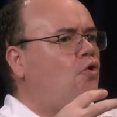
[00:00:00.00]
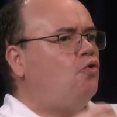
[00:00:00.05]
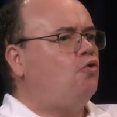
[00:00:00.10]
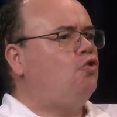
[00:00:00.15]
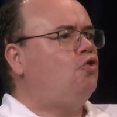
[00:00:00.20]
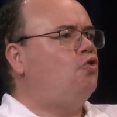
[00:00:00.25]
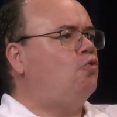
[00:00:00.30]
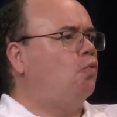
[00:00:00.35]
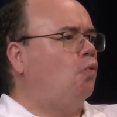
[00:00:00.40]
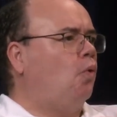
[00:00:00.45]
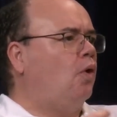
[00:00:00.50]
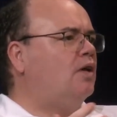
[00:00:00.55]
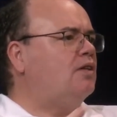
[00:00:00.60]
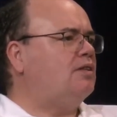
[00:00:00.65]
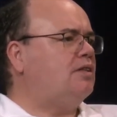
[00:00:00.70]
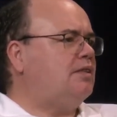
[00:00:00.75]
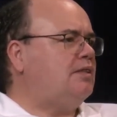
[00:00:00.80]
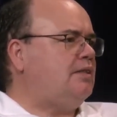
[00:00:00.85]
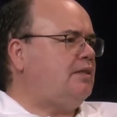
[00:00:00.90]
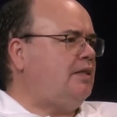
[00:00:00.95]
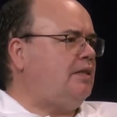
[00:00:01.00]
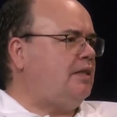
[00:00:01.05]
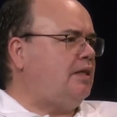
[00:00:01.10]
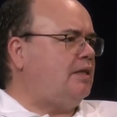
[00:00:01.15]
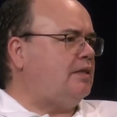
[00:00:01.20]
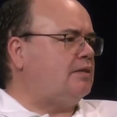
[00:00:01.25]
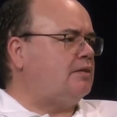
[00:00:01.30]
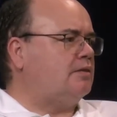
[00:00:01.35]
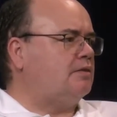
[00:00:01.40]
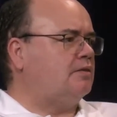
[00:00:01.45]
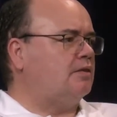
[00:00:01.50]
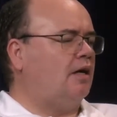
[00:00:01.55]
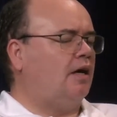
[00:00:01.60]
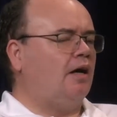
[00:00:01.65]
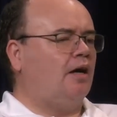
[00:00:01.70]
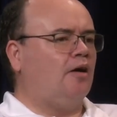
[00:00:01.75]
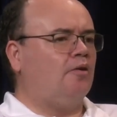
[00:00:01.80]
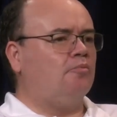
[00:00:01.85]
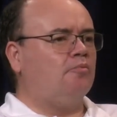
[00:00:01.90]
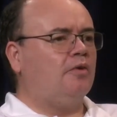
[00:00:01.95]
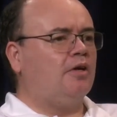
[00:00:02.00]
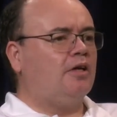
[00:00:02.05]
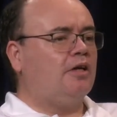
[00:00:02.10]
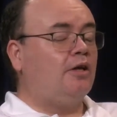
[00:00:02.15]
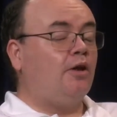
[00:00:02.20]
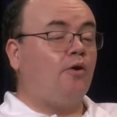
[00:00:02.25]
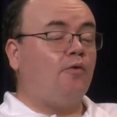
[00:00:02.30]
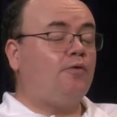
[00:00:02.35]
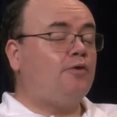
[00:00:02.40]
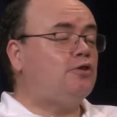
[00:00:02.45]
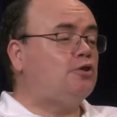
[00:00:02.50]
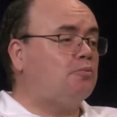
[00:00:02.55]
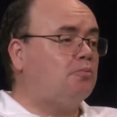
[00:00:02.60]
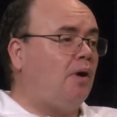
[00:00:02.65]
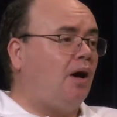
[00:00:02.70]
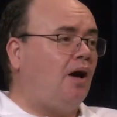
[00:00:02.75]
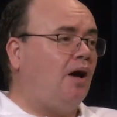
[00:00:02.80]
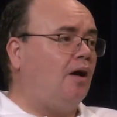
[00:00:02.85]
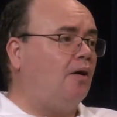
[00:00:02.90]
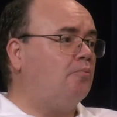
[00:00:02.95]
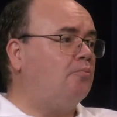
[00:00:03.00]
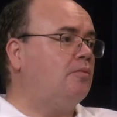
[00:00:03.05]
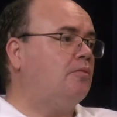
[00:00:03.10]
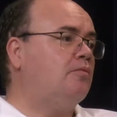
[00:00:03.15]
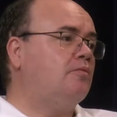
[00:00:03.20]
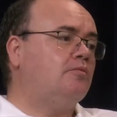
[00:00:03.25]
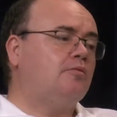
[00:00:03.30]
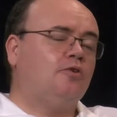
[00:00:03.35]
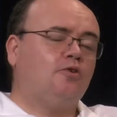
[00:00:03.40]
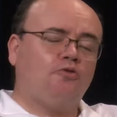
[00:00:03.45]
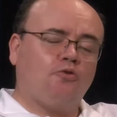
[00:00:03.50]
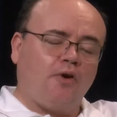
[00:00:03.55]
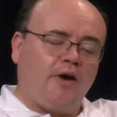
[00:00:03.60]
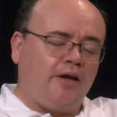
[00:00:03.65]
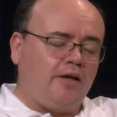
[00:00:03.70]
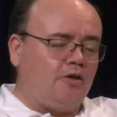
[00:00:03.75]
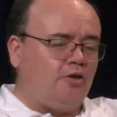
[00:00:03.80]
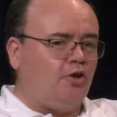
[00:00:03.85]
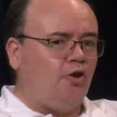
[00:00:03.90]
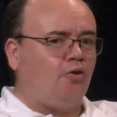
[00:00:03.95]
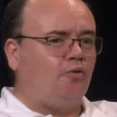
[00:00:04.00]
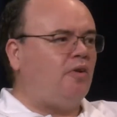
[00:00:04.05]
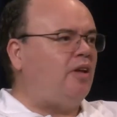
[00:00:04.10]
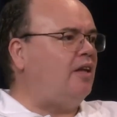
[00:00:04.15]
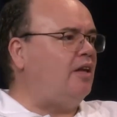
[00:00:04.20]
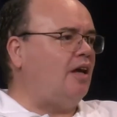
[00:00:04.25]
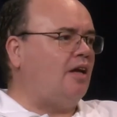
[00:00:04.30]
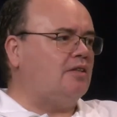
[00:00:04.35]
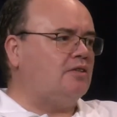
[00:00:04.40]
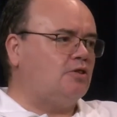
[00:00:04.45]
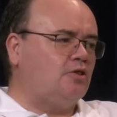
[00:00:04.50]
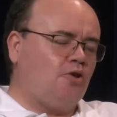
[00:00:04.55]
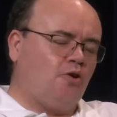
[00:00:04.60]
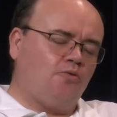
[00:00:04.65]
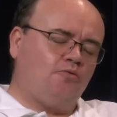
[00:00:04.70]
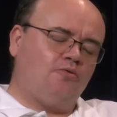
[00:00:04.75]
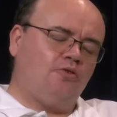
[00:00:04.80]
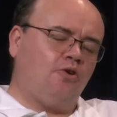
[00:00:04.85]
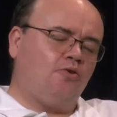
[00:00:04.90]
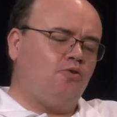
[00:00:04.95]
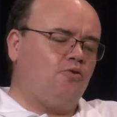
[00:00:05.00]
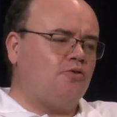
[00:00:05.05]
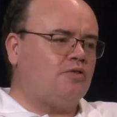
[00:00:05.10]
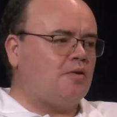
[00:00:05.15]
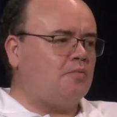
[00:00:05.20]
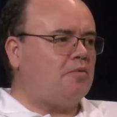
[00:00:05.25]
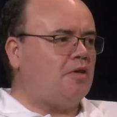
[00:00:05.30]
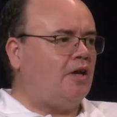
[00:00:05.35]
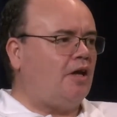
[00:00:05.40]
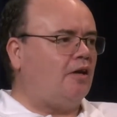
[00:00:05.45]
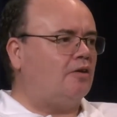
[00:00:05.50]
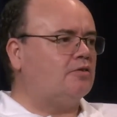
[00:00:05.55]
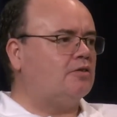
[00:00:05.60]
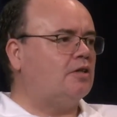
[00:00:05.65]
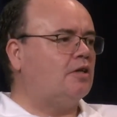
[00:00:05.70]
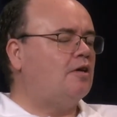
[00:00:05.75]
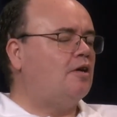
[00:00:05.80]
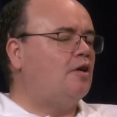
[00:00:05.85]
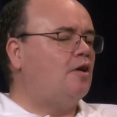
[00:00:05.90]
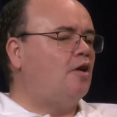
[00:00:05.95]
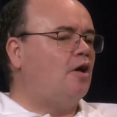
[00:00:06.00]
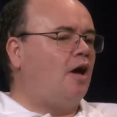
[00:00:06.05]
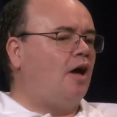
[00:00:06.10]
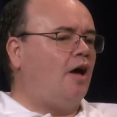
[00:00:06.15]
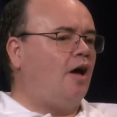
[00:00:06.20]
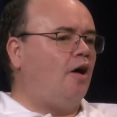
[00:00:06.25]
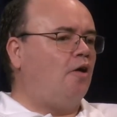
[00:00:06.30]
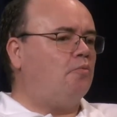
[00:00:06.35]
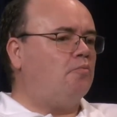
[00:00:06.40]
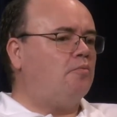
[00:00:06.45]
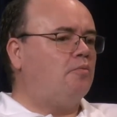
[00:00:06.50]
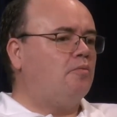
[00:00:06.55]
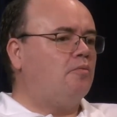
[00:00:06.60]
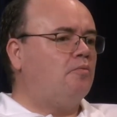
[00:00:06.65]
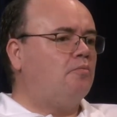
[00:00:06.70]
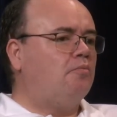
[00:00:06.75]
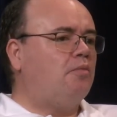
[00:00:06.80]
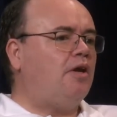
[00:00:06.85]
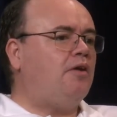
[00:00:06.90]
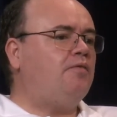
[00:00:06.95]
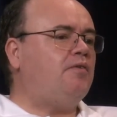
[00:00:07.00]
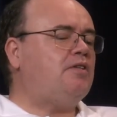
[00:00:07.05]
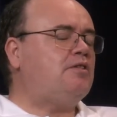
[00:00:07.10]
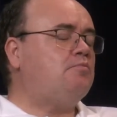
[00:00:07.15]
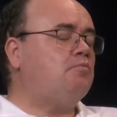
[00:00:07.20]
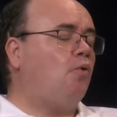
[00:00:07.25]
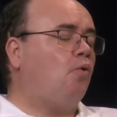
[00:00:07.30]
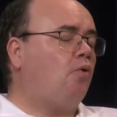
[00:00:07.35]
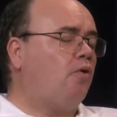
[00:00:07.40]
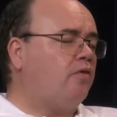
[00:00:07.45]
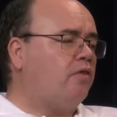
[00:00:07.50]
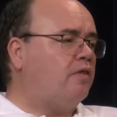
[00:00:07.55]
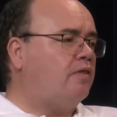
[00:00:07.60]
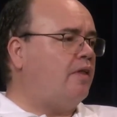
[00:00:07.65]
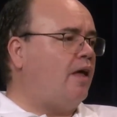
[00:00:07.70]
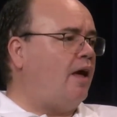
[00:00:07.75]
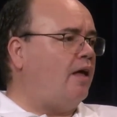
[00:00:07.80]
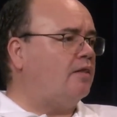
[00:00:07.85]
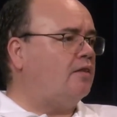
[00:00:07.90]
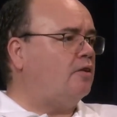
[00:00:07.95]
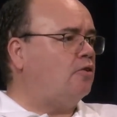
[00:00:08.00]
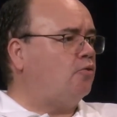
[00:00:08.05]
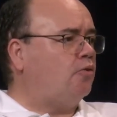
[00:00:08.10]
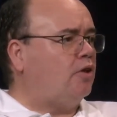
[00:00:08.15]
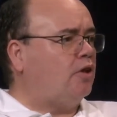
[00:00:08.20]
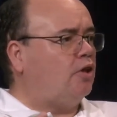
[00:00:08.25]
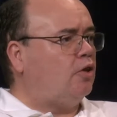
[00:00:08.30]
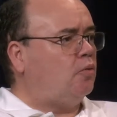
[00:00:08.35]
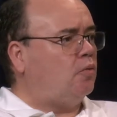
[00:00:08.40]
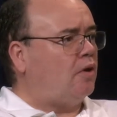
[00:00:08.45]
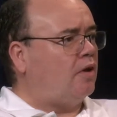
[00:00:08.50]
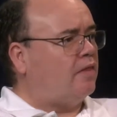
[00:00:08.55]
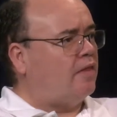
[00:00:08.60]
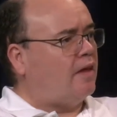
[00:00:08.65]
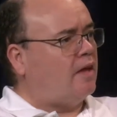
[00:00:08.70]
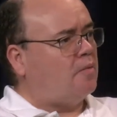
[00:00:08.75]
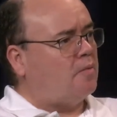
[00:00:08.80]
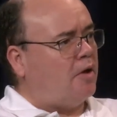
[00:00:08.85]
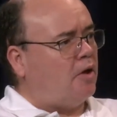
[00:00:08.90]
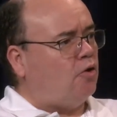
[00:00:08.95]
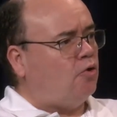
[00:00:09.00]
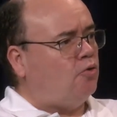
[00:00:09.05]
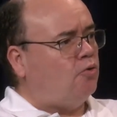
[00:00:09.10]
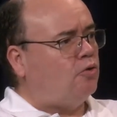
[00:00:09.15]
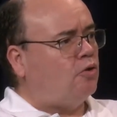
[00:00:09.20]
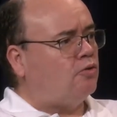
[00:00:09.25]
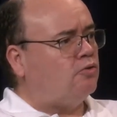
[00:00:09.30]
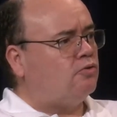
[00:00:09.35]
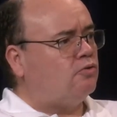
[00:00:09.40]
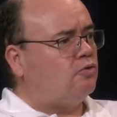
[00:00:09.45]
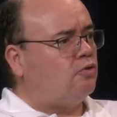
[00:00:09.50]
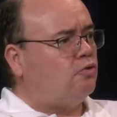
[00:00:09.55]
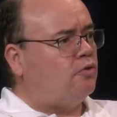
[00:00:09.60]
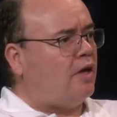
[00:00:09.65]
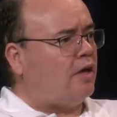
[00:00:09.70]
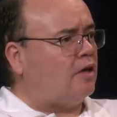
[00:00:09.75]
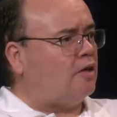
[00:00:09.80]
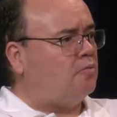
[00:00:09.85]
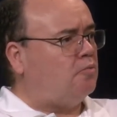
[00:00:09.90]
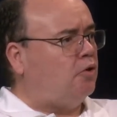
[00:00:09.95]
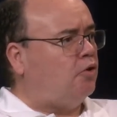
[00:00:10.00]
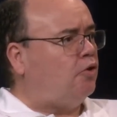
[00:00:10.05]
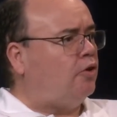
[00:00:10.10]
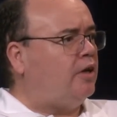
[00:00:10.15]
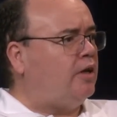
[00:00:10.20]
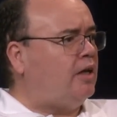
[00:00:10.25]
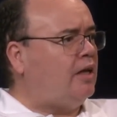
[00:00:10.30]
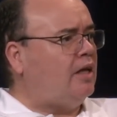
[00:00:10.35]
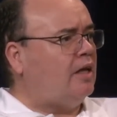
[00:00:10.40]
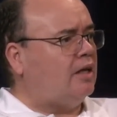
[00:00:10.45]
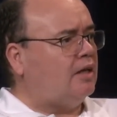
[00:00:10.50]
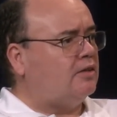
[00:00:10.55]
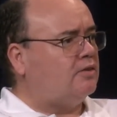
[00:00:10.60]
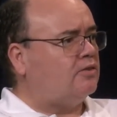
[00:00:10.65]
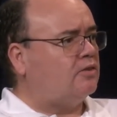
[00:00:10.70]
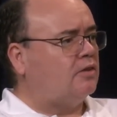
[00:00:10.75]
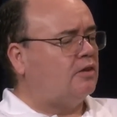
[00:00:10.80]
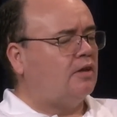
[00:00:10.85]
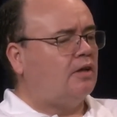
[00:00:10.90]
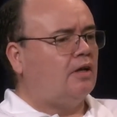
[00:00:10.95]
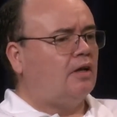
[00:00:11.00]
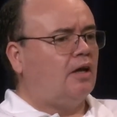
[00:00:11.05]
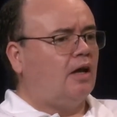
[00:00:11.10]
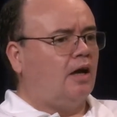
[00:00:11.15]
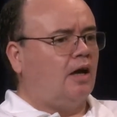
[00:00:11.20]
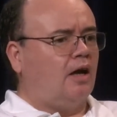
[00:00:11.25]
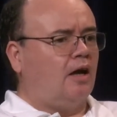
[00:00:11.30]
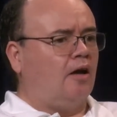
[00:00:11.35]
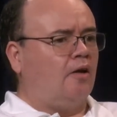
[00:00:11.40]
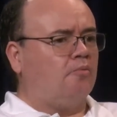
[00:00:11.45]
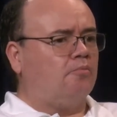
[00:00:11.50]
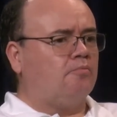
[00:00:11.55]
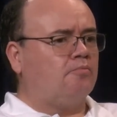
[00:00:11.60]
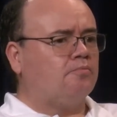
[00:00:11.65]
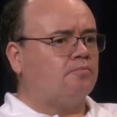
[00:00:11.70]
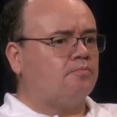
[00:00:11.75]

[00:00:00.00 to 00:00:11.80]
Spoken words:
you want to see this? You know, if it's your mom, great. You don't need us. Go do something else. But if it's more than that, then really you want to think about who that community is. And,